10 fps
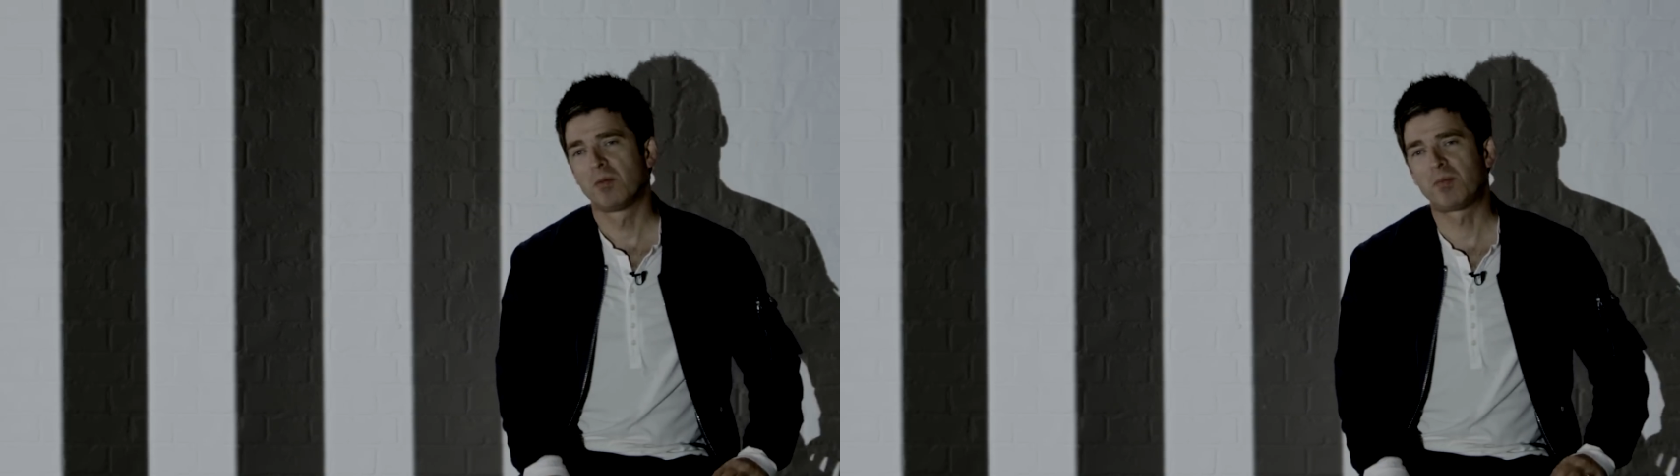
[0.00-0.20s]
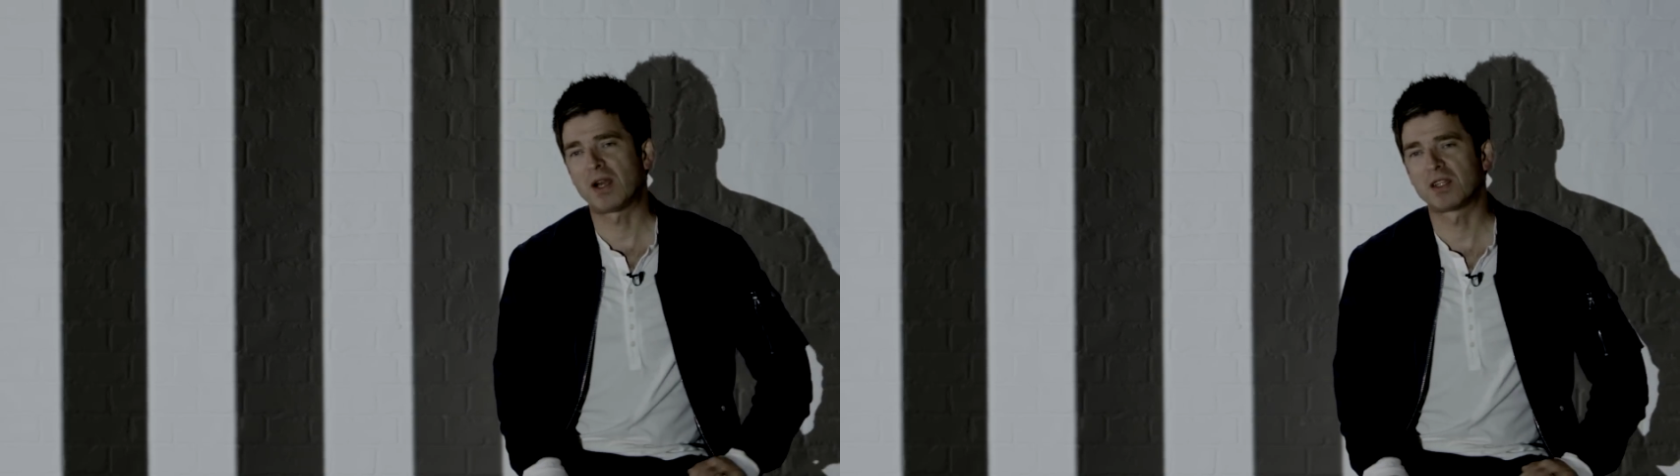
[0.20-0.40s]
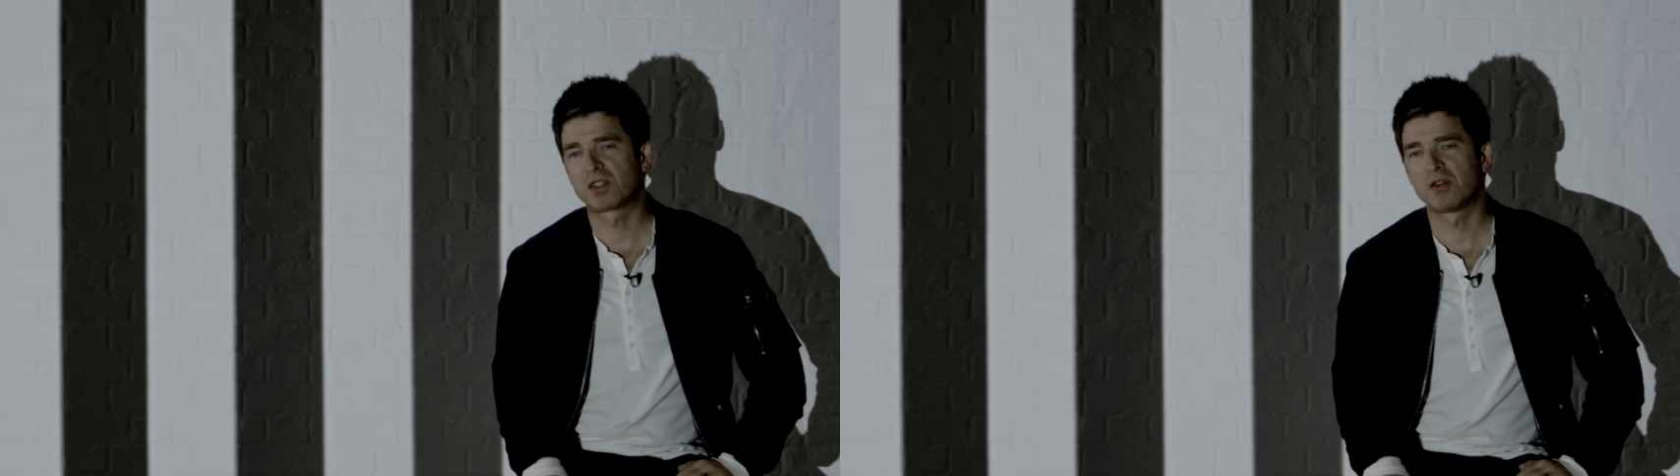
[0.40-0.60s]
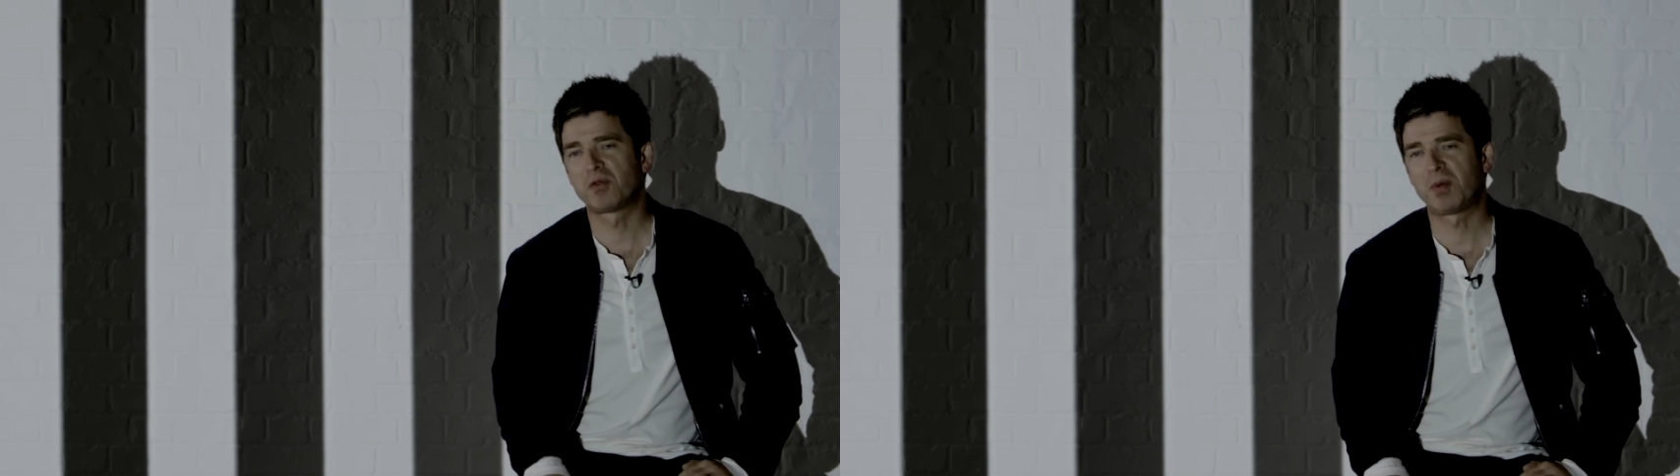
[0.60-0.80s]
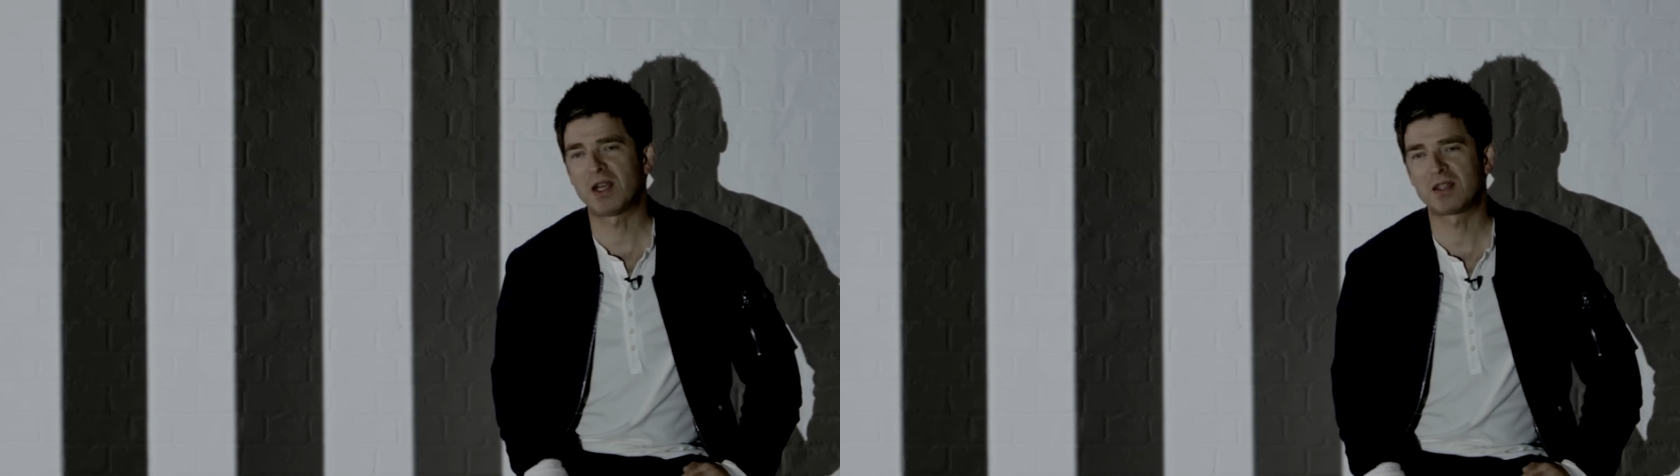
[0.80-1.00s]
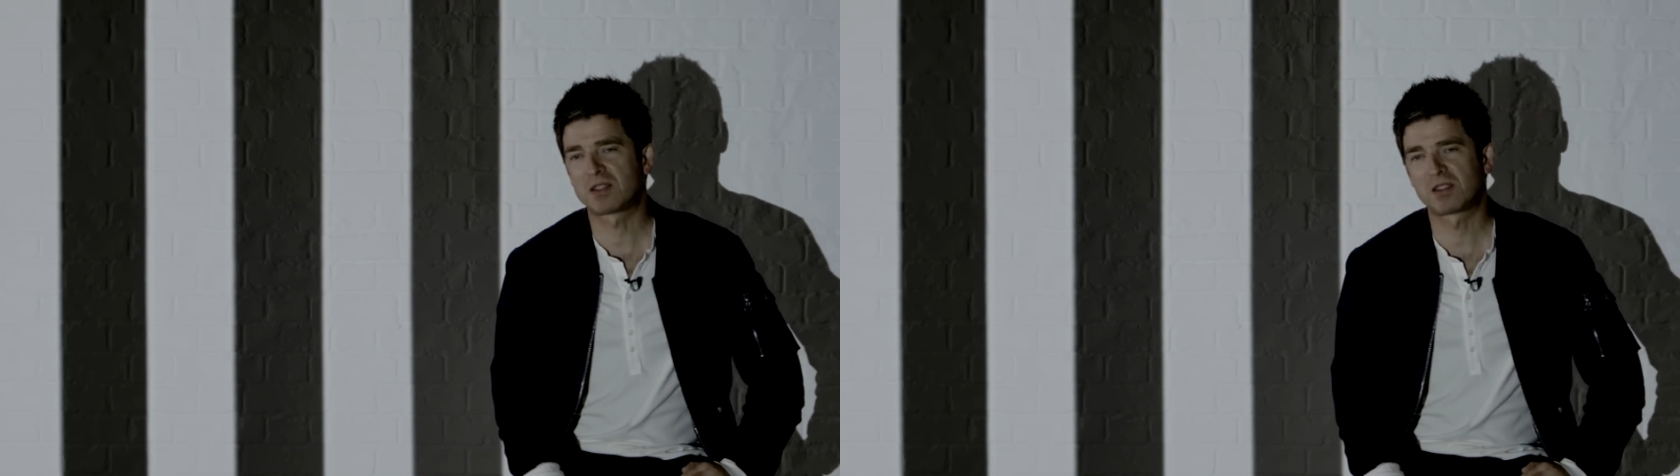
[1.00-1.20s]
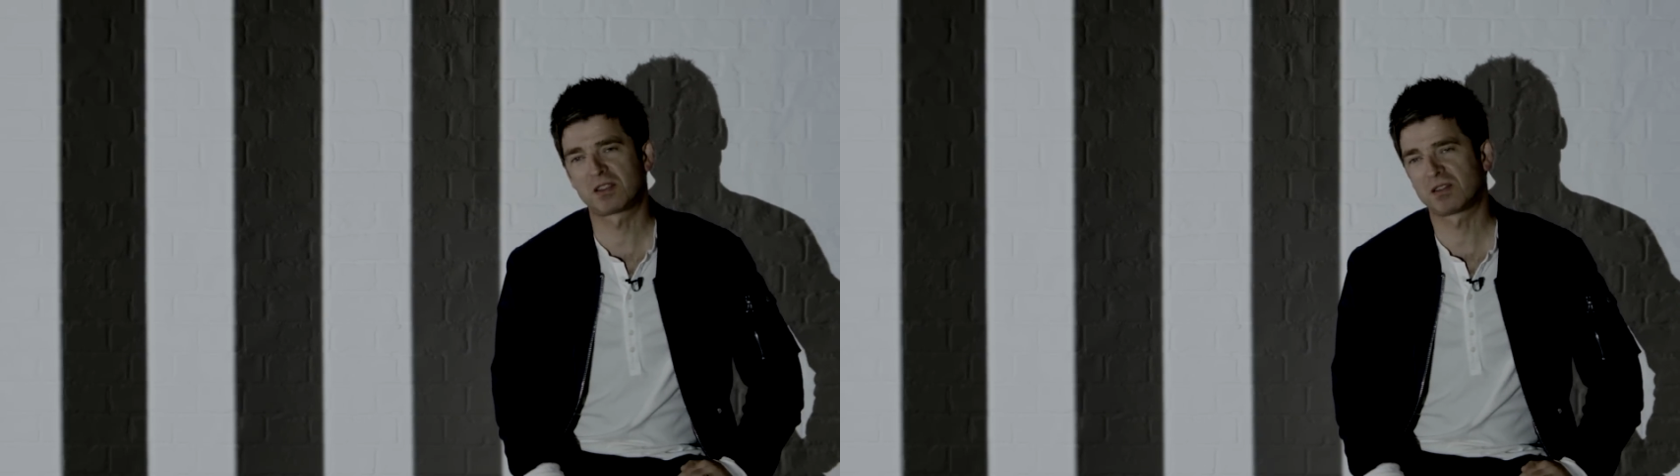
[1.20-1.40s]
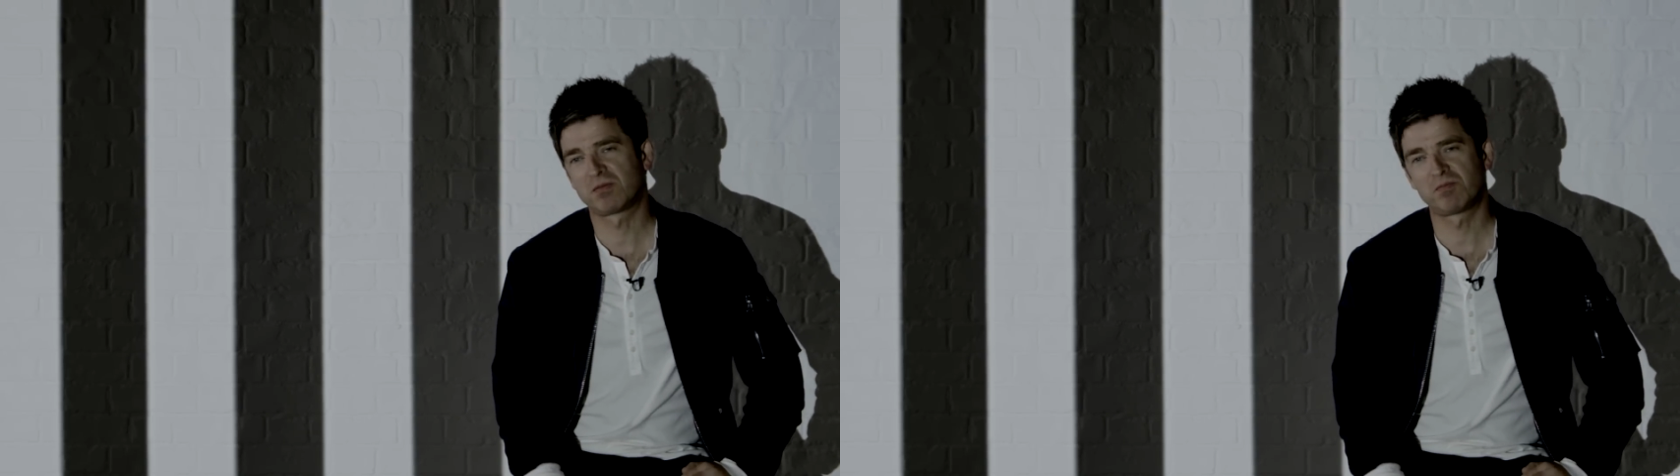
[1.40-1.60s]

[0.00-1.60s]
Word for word: buying toothpaste,